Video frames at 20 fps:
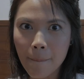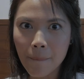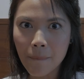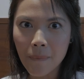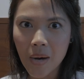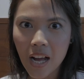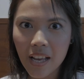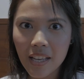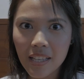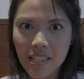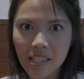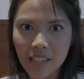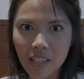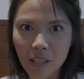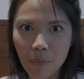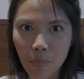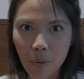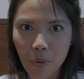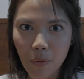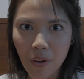My
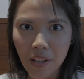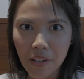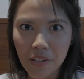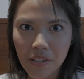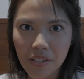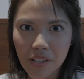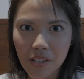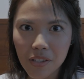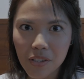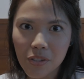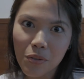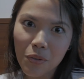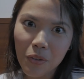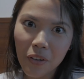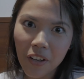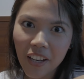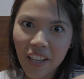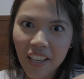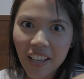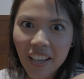sleep paralysis
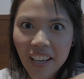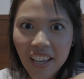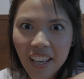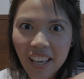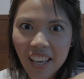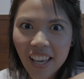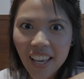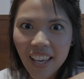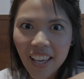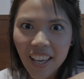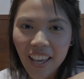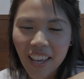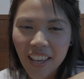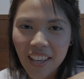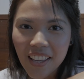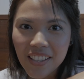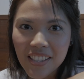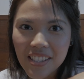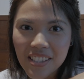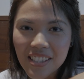story
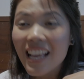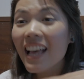is